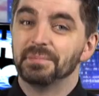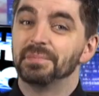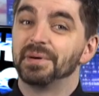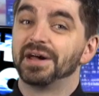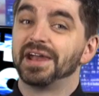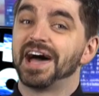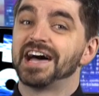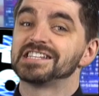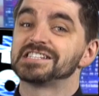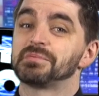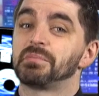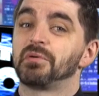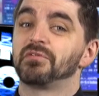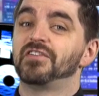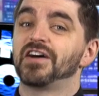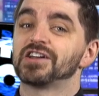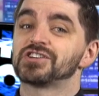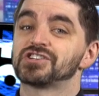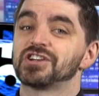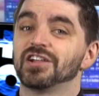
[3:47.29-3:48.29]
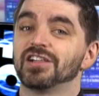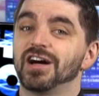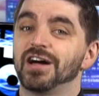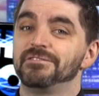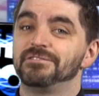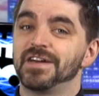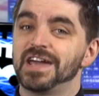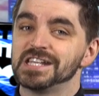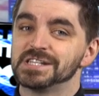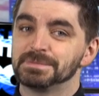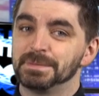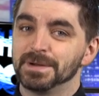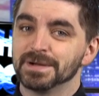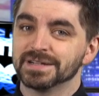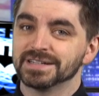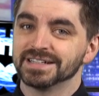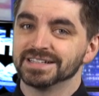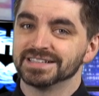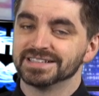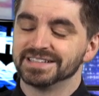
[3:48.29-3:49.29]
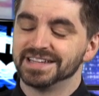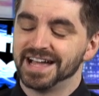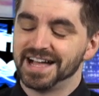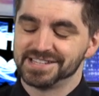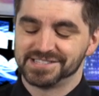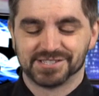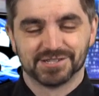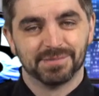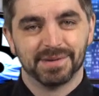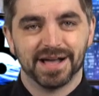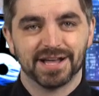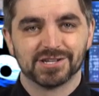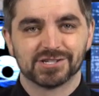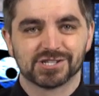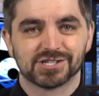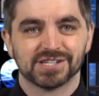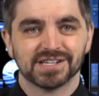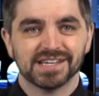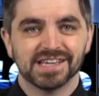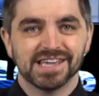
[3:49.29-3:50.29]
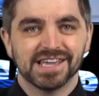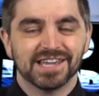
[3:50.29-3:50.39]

But as a professional on Facebook, not so much.